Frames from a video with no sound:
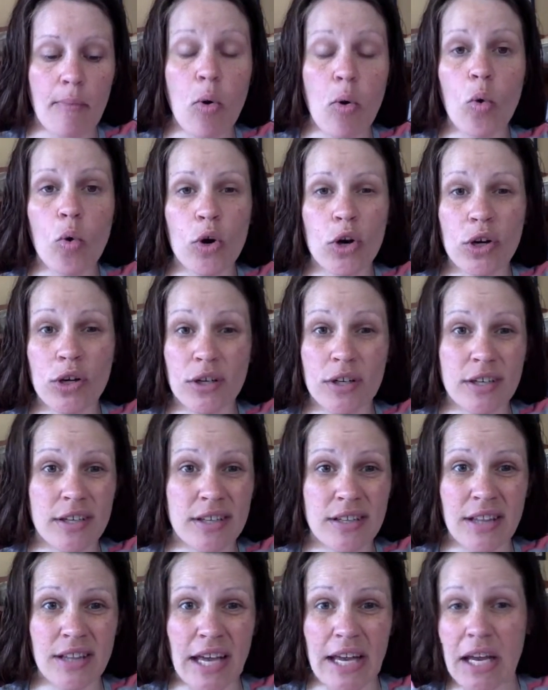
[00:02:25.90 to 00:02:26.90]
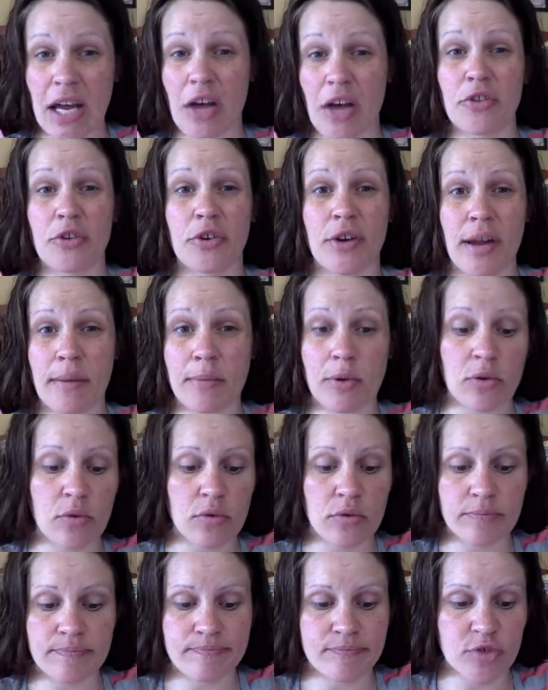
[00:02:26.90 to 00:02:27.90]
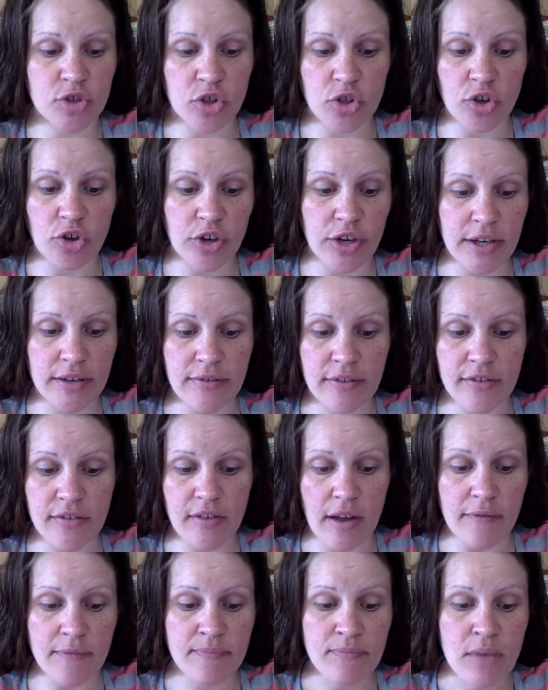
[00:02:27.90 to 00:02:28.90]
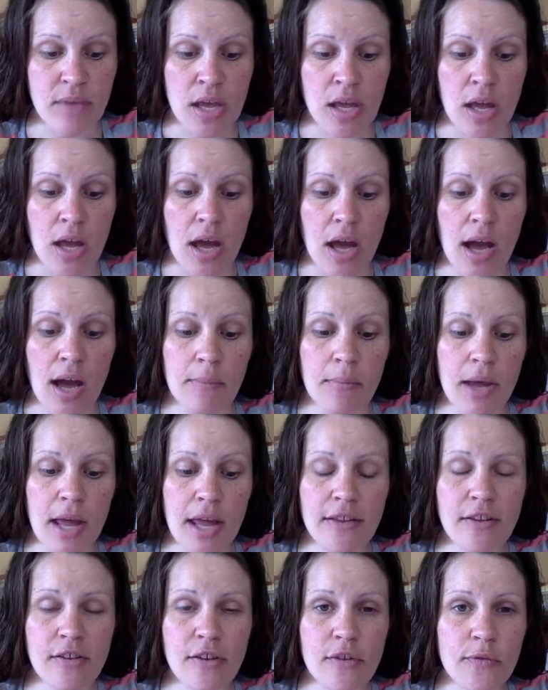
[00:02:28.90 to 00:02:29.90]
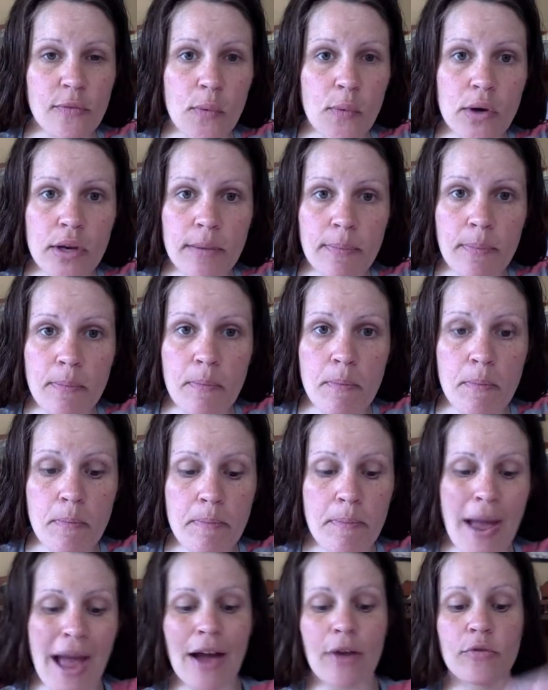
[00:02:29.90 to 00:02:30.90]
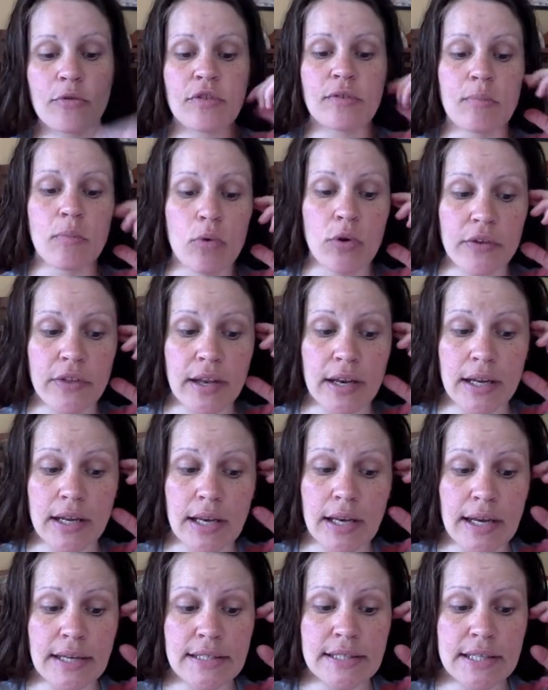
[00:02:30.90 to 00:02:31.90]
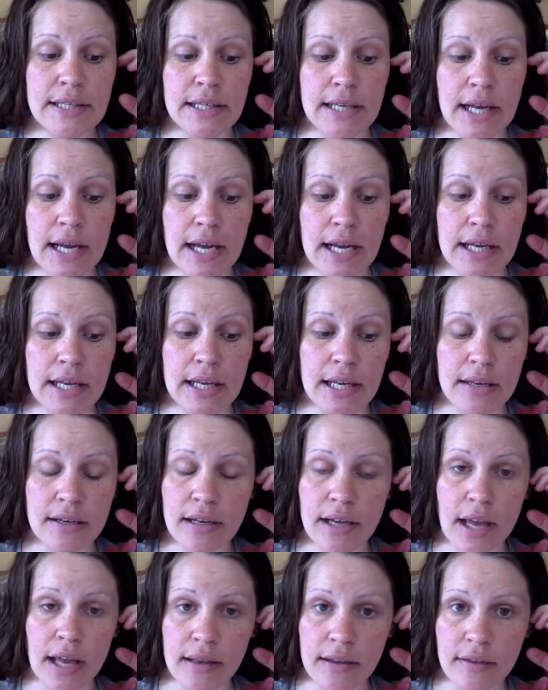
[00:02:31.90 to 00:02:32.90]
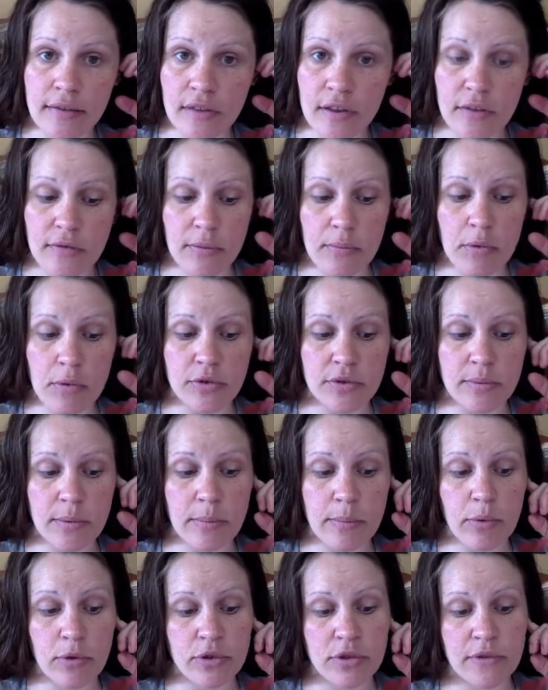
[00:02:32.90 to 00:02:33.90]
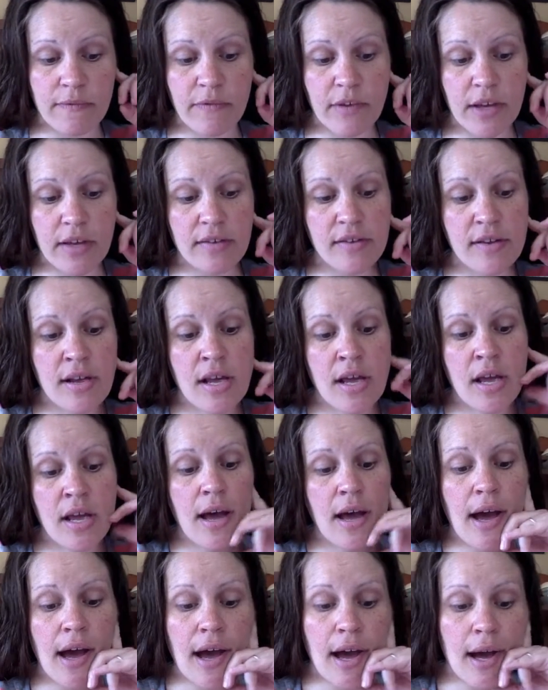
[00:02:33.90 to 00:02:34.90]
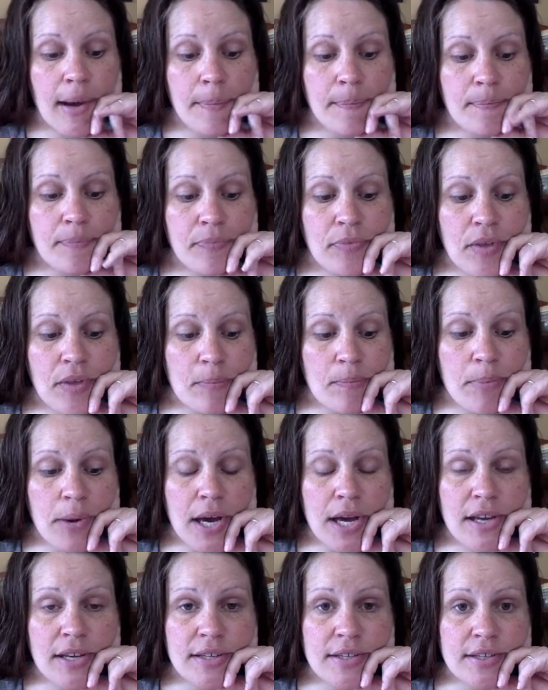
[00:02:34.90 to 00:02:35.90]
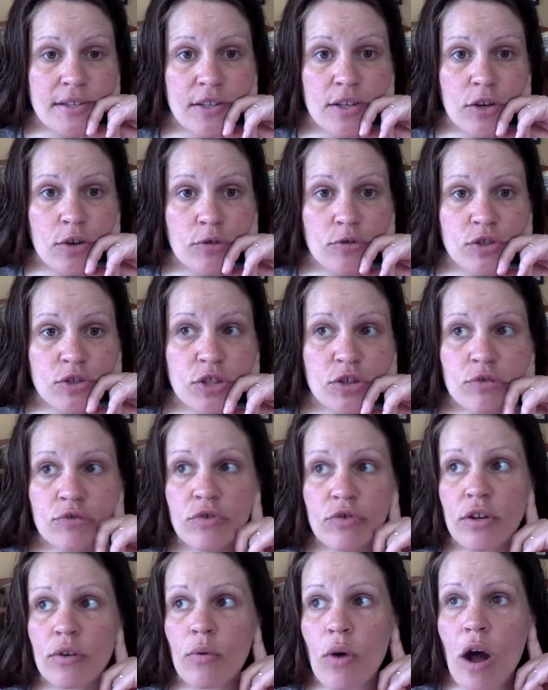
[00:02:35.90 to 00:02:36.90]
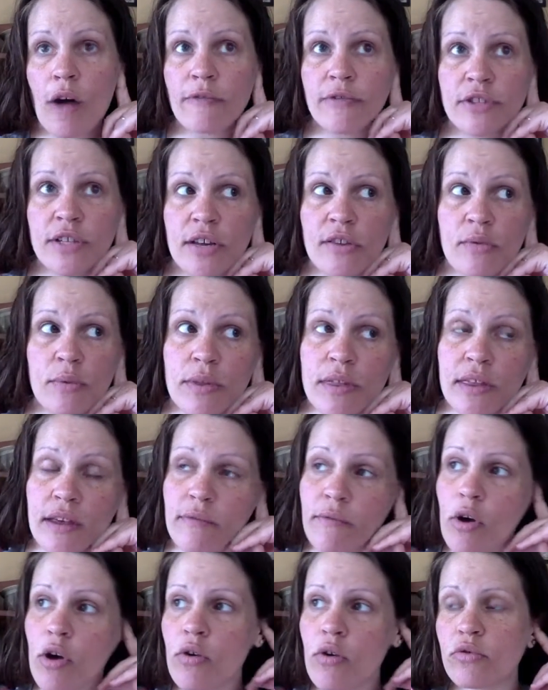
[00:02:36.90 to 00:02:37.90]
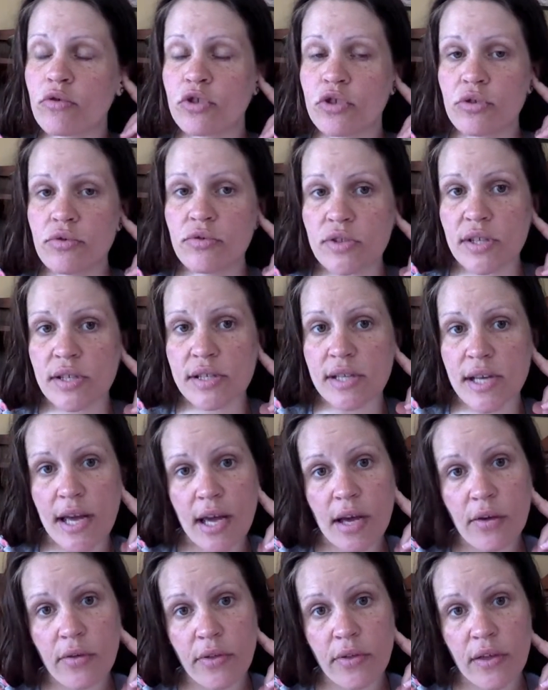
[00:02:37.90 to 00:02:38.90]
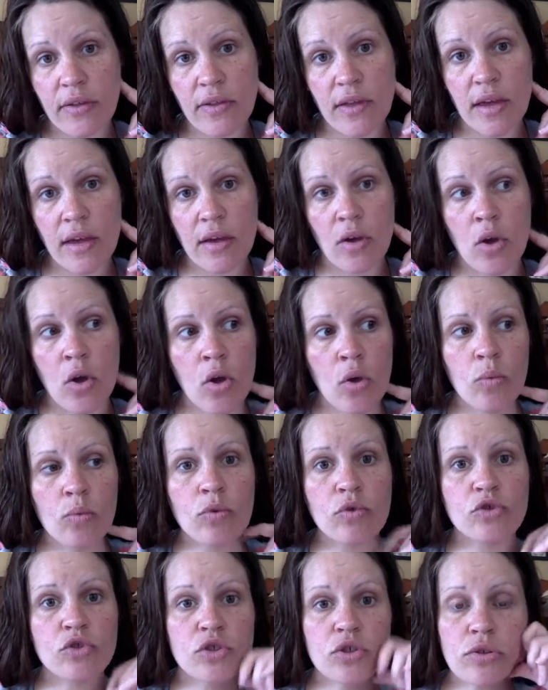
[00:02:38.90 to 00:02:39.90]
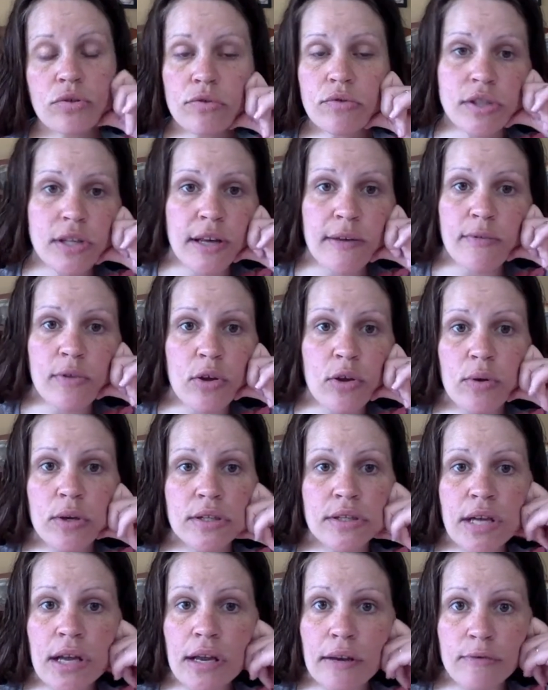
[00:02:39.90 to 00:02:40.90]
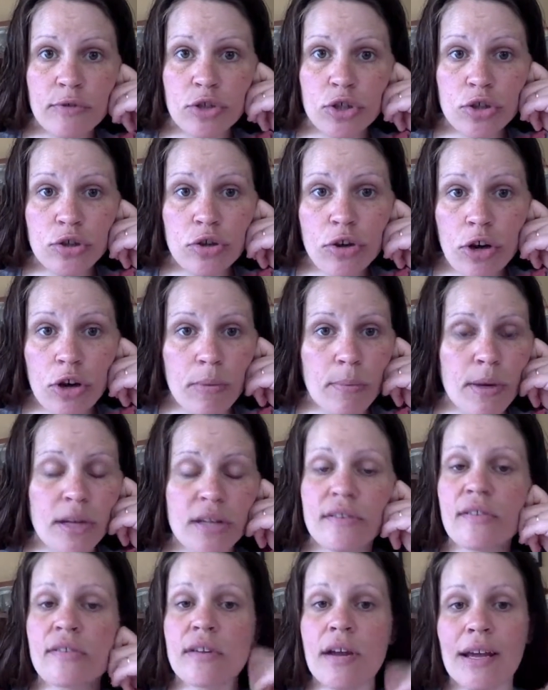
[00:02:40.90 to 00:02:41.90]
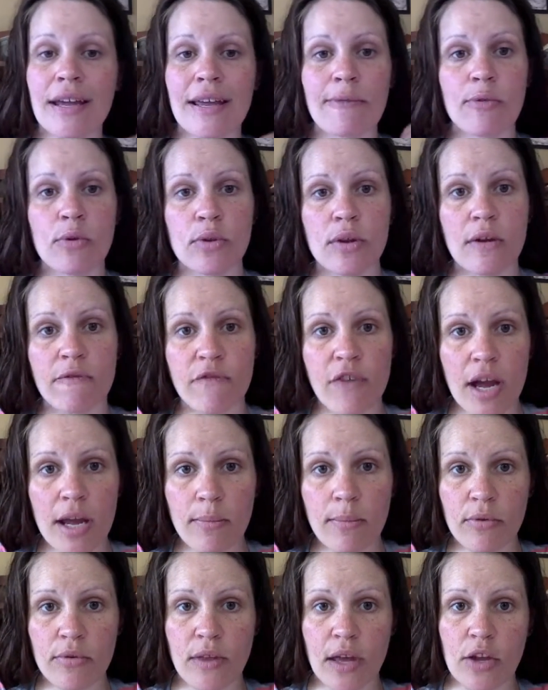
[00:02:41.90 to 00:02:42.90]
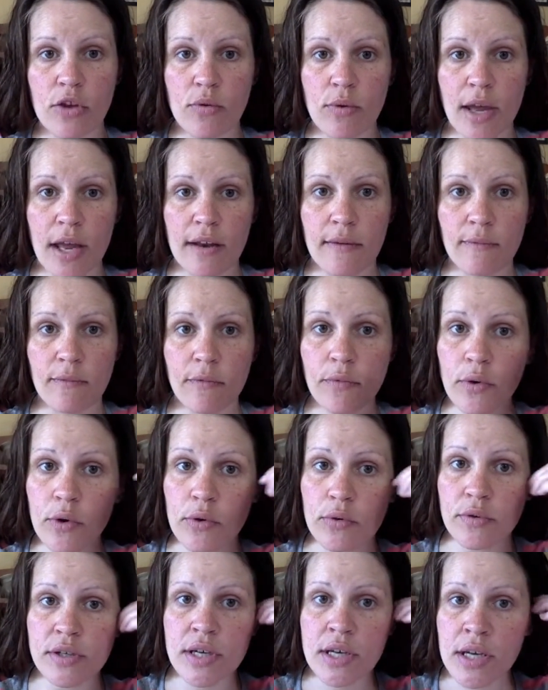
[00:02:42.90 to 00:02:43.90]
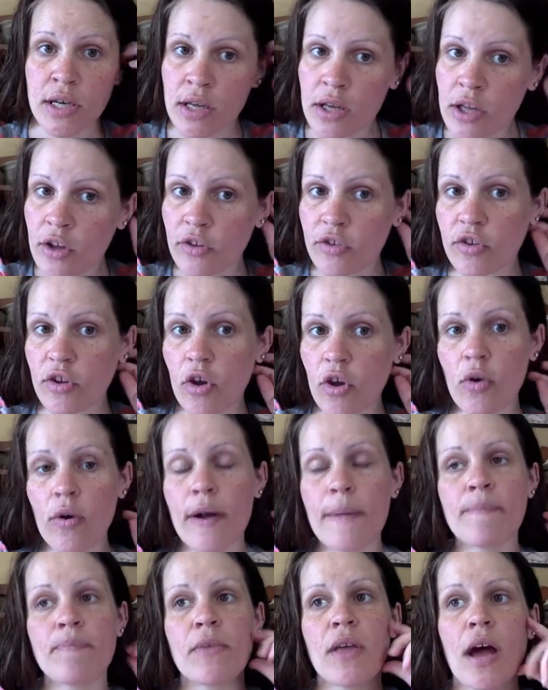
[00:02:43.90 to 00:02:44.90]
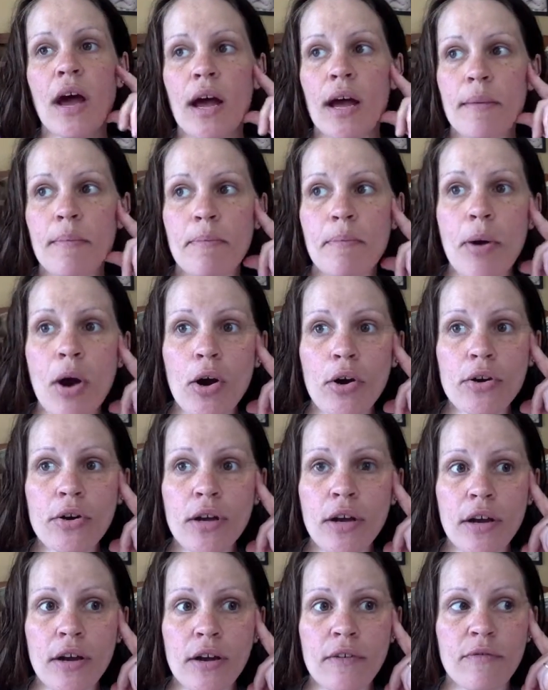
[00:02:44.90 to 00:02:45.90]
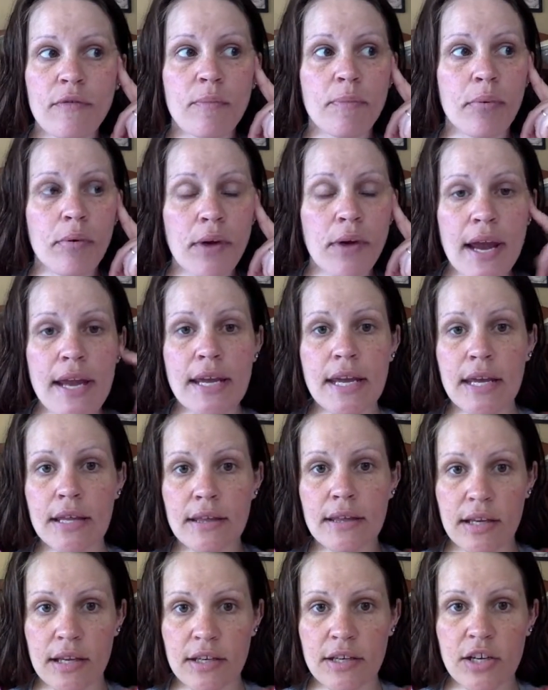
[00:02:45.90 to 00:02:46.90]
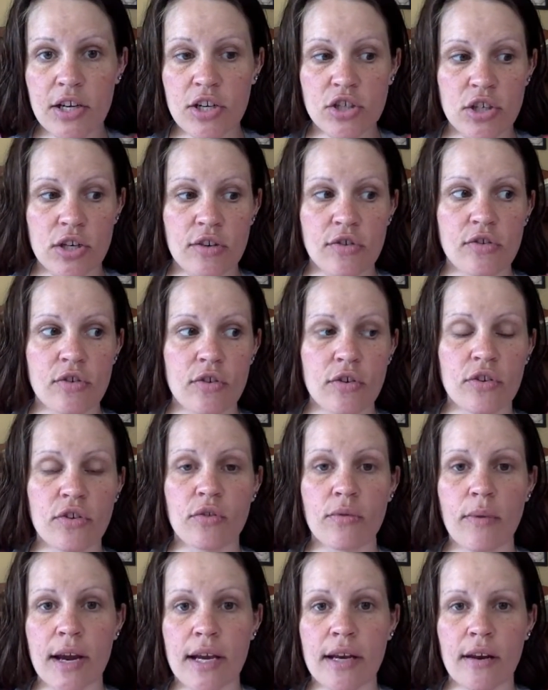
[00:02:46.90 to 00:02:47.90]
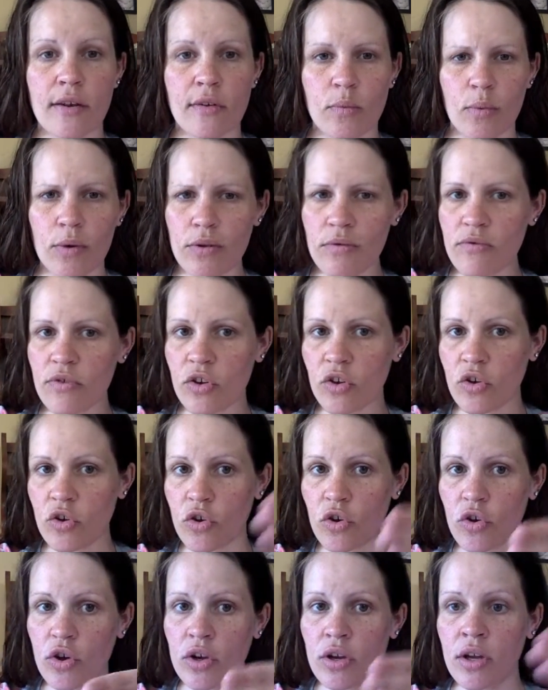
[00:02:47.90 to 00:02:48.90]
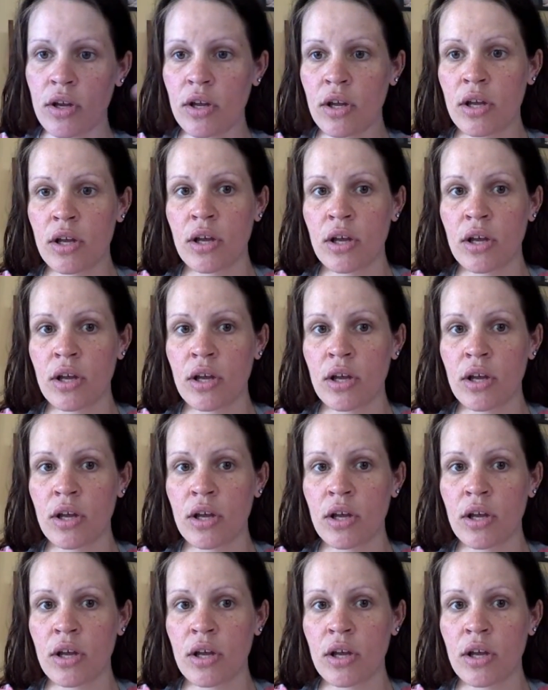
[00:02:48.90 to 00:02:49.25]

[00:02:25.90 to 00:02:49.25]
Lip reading: or like other chemical sugary stuff. And this is 40 pounds more than in 1980. And again, this is from Ultimate Portion Fix. But, children, oftentimes we think of, juice is a healthy thing. Well, juice gives you a ton of sugar, but it does not give you the fiber that you get in fruit. So part of breaking the addiction is starting to recognize what are the good